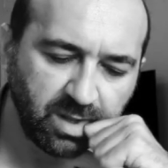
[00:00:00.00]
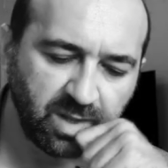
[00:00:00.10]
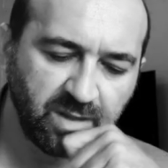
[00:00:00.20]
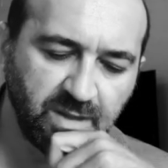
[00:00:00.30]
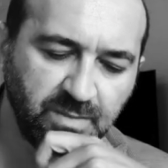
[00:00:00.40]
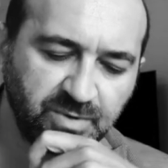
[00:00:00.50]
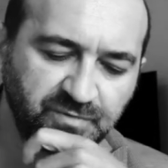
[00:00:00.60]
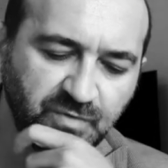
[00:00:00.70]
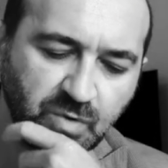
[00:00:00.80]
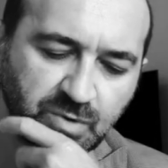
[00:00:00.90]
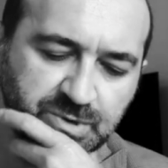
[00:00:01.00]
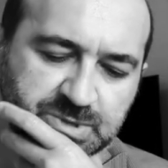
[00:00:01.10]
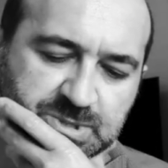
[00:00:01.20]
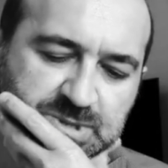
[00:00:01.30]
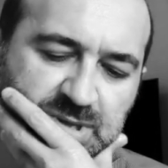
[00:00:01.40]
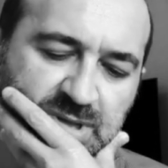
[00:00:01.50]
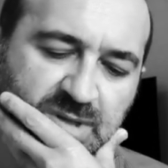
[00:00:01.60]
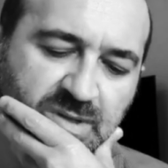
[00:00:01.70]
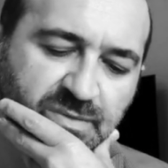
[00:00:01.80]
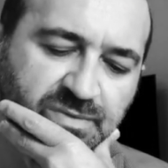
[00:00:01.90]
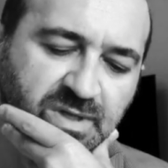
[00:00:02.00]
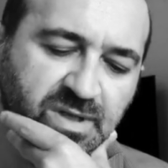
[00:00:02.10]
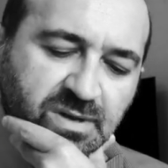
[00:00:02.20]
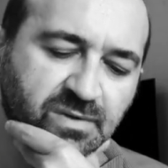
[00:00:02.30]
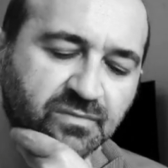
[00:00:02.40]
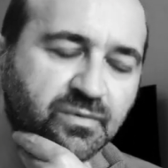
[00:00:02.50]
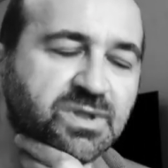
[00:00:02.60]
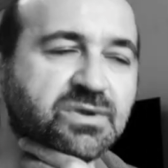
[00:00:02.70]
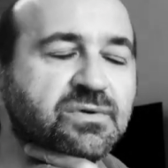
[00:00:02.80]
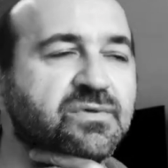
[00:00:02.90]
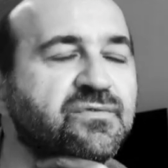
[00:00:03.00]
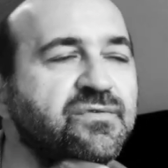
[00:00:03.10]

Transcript: But of course, then the reader, the